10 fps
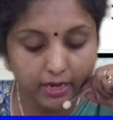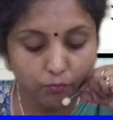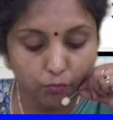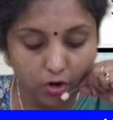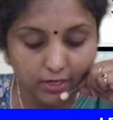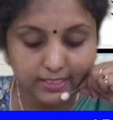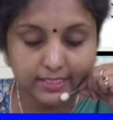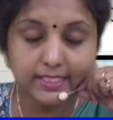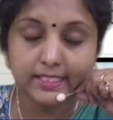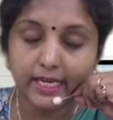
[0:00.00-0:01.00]

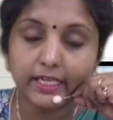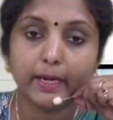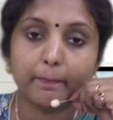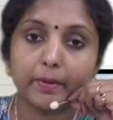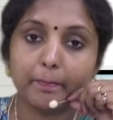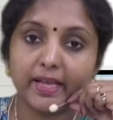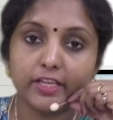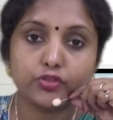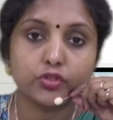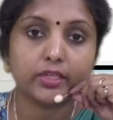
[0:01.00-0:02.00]
was set up
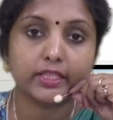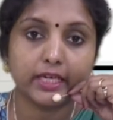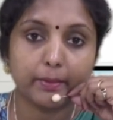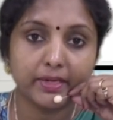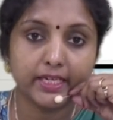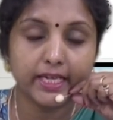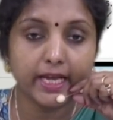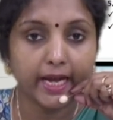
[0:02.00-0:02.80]
based on the committee